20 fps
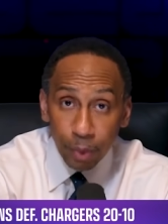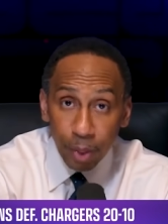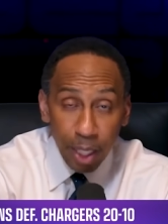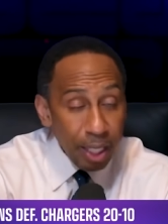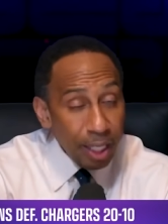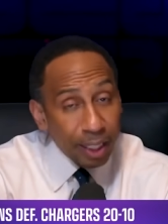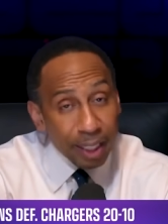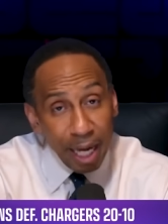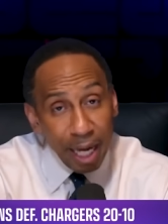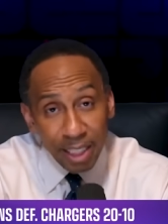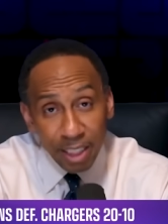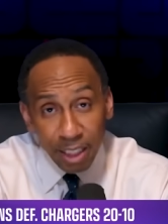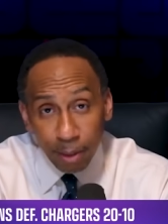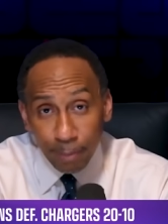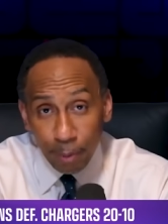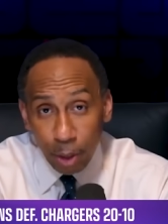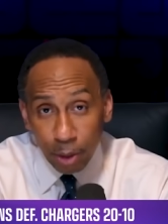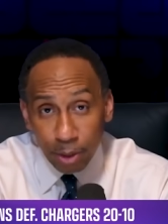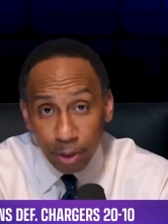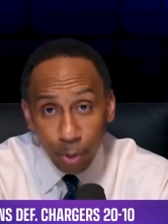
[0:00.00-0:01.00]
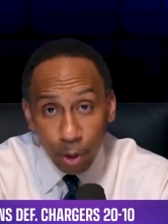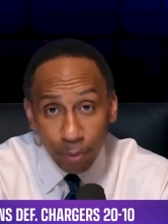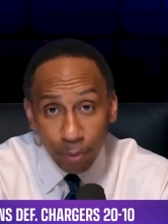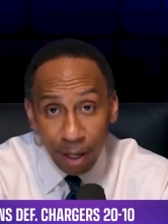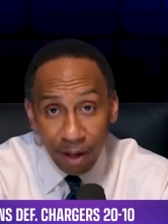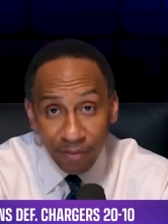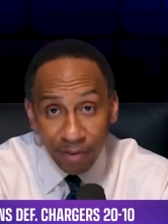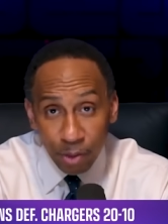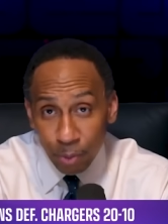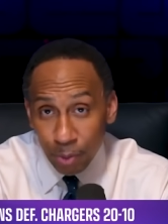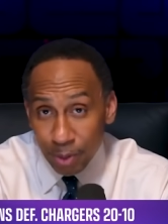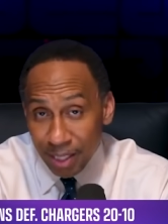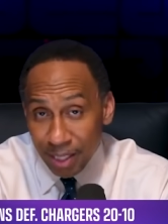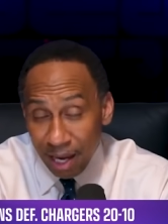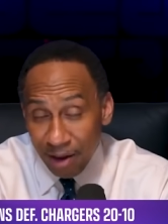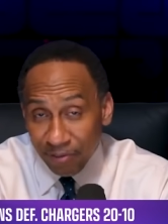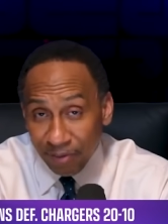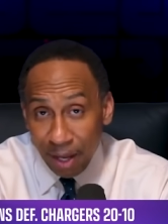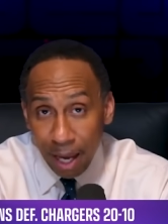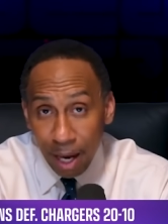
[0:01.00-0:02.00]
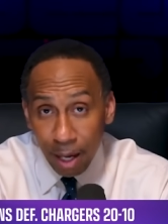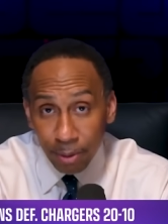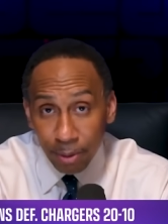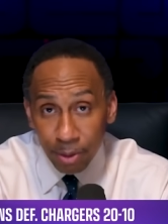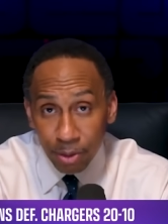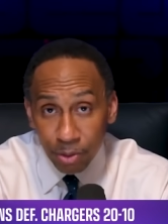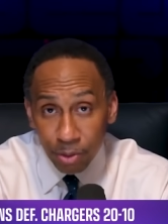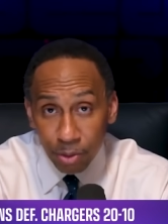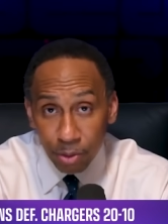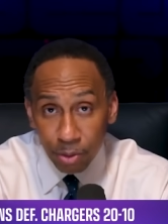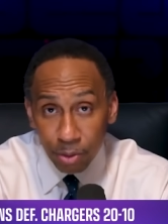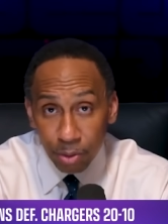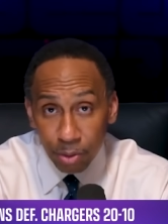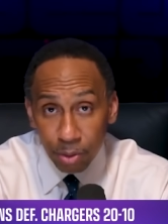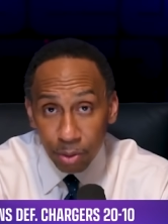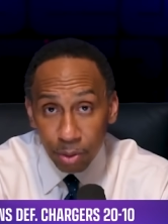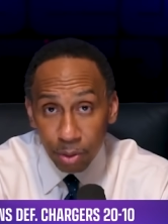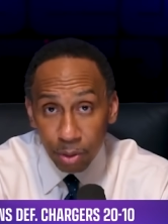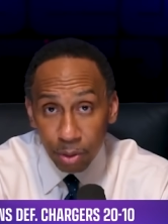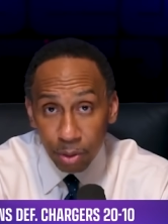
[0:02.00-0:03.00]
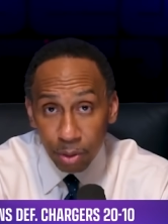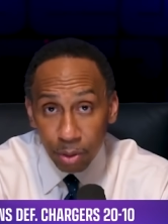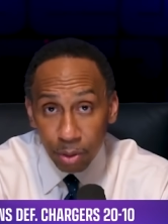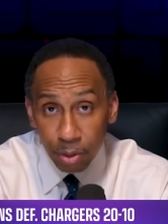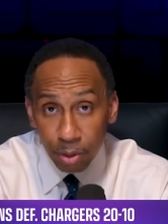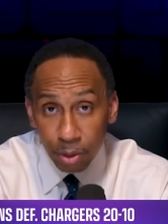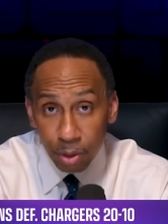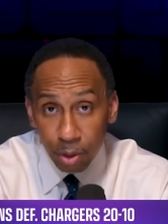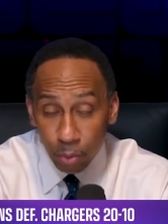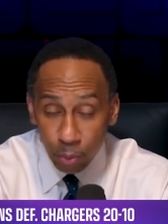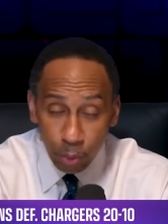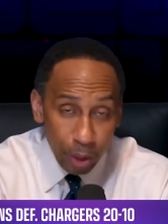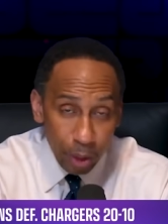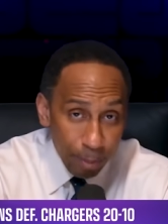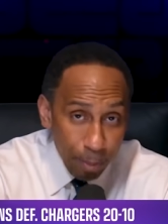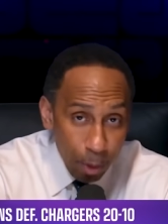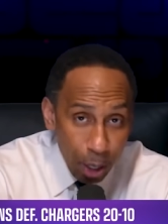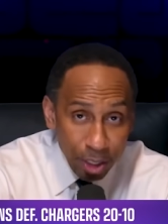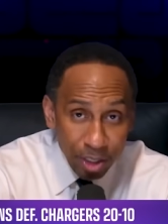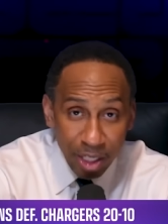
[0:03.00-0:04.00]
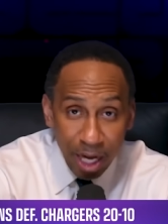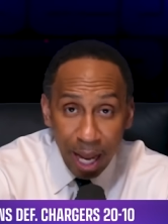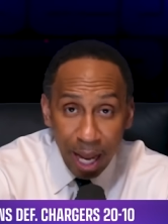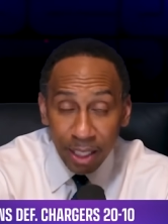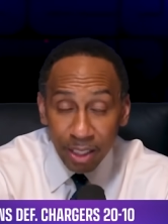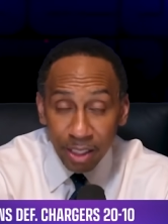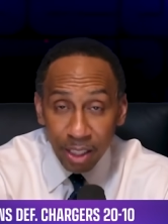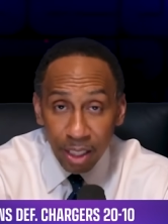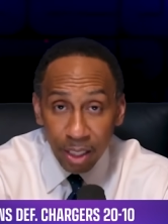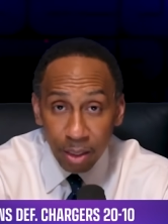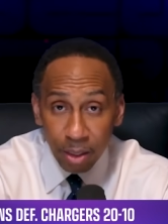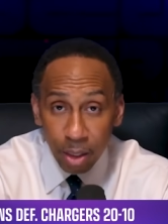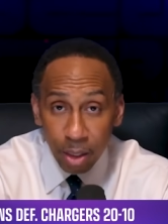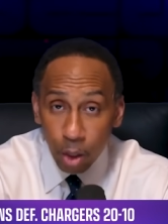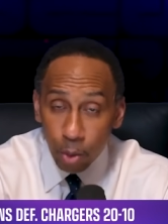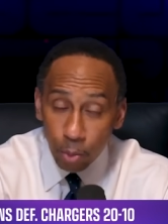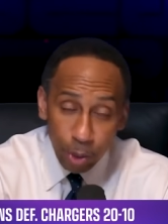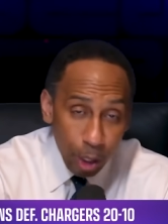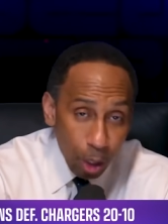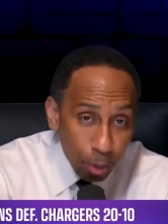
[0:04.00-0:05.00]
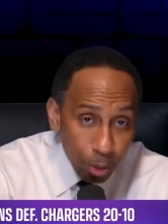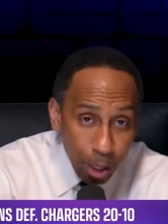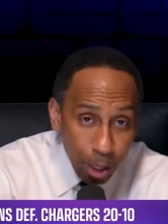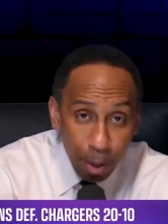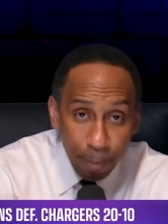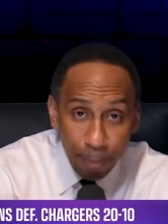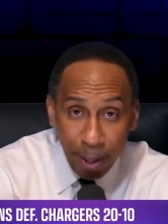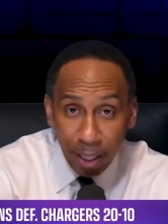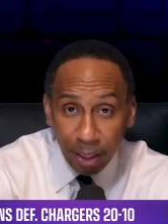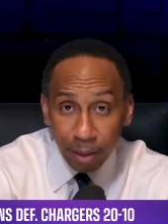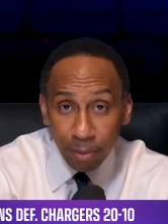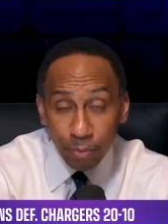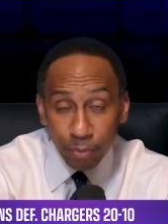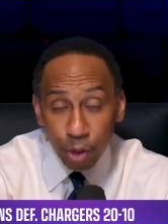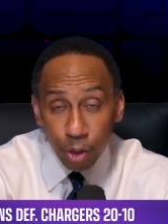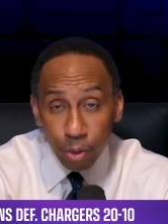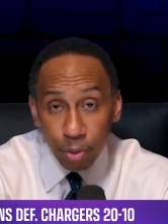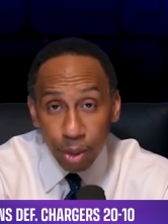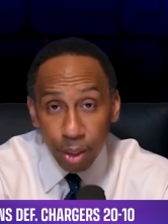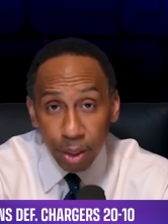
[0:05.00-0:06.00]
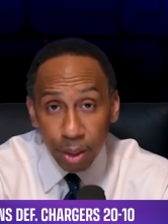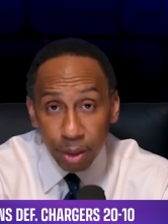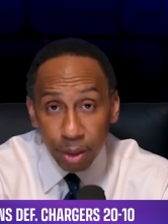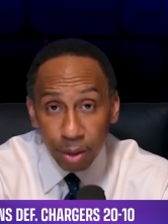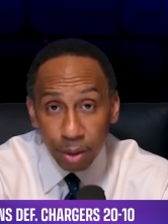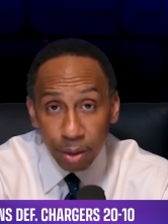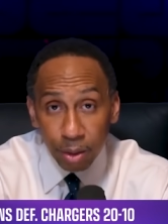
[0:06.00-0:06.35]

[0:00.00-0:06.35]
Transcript: In the case of the Baltimore Ravens, with Zay Flowers, with Lamar Jackson, with Odell Beckham Jr.,